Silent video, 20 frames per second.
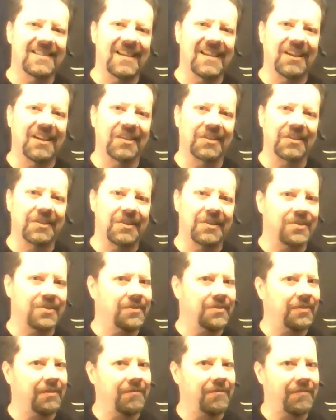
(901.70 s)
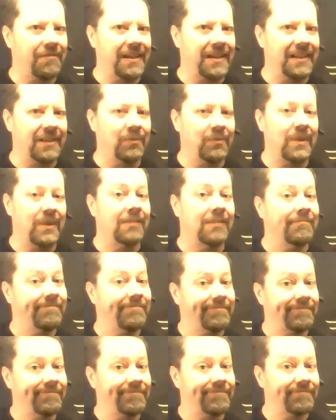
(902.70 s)
L goes to infinity? Well,
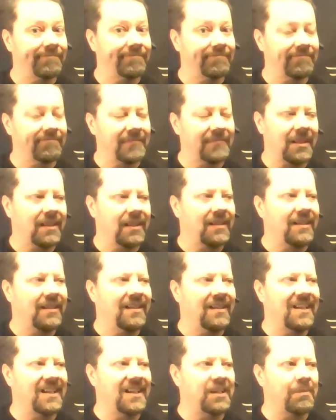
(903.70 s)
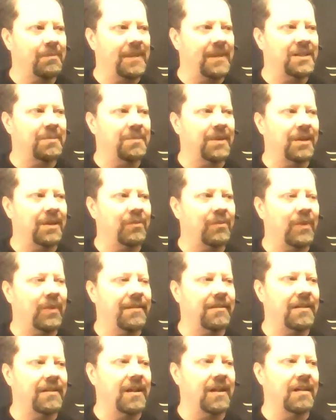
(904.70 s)
it depends upon whether or
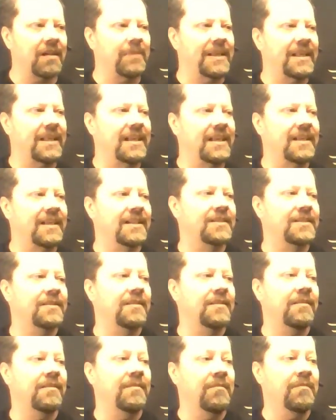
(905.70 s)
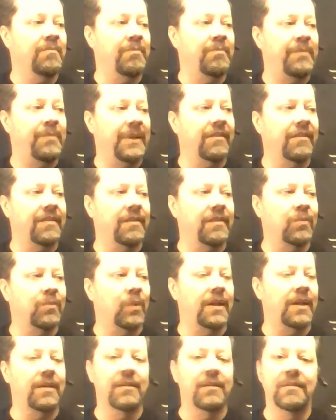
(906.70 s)
not p is bigger than
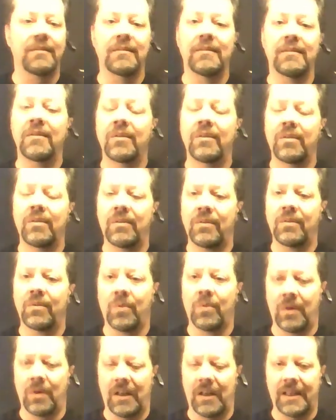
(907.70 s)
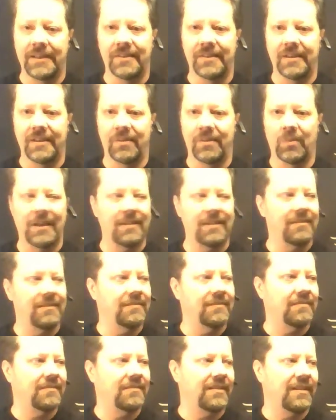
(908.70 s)
1 or less than 1.
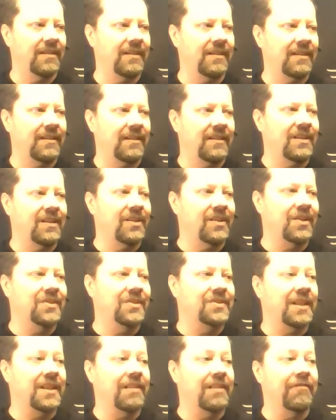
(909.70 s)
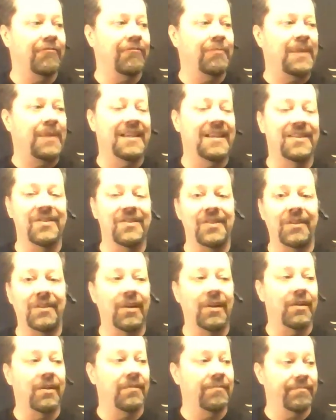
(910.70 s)
You can see that if p is
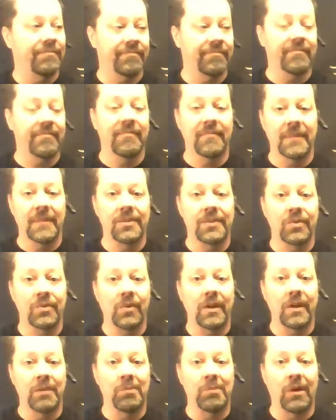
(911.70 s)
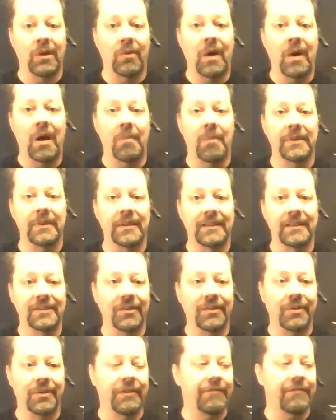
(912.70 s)
0, this is going to blow up and go
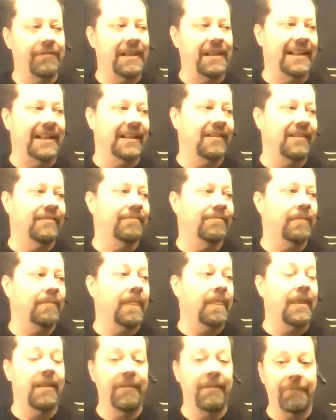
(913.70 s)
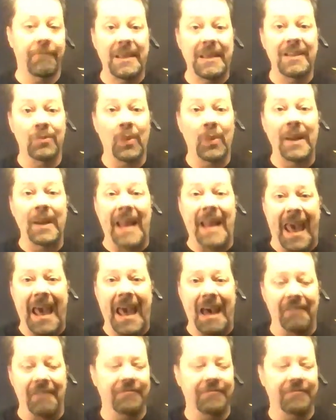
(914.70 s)
to infinity. If p is 1/2,